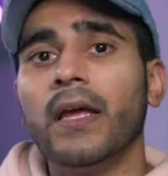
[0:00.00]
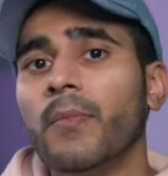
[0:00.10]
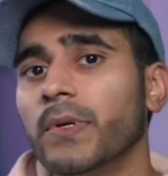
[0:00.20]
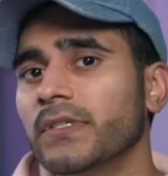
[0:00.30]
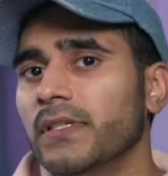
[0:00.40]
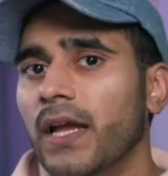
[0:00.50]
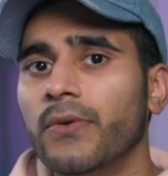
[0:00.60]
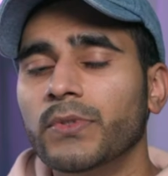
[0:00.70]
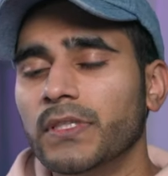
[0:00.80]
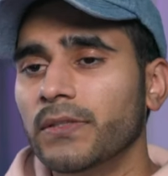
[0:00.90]
Now, personally, I
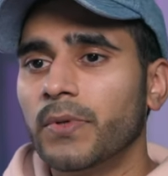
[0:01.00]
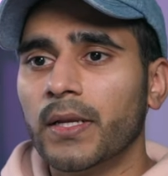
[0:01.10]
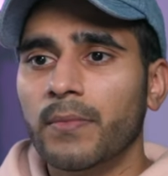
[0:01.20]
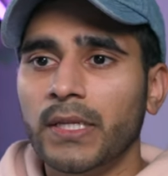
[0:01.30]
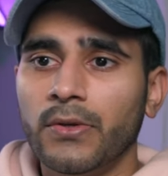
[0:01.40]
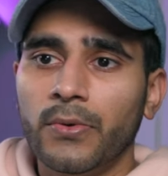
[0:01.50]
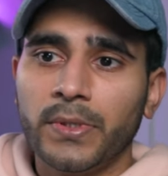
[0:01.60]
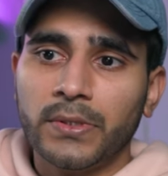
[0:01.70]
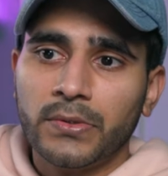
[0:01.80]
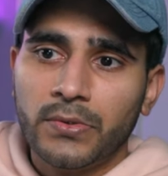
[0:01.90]
would still recommend
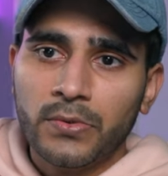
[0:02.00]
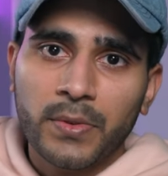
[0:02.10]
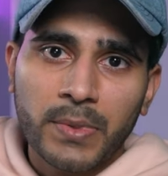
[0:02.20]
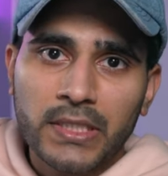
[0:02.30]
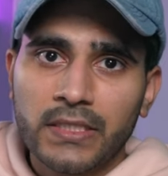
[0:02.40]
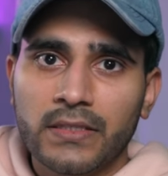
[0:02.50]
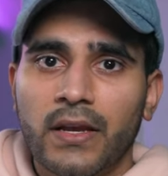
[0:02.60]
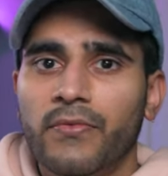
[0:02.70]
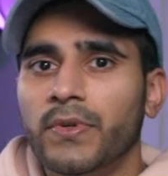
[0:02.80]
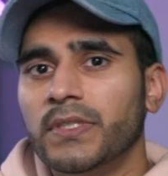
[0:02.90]
going through the PC
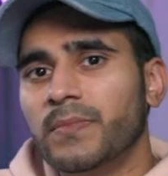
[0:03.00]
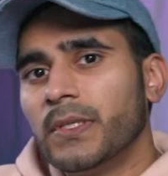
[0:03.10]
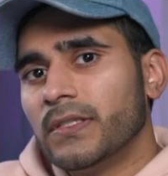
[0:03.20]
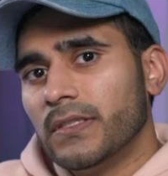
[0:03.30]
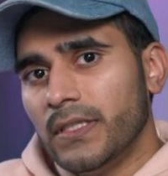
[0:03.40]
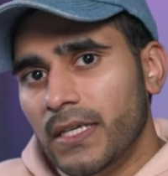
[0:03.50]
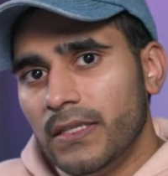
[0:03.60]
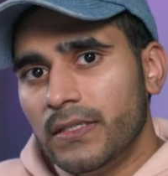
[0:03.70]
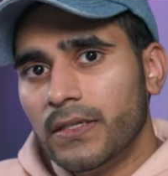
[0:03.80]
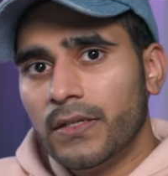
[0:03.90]
software just because it's
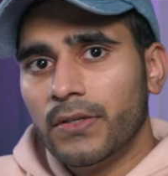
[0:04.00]
easier.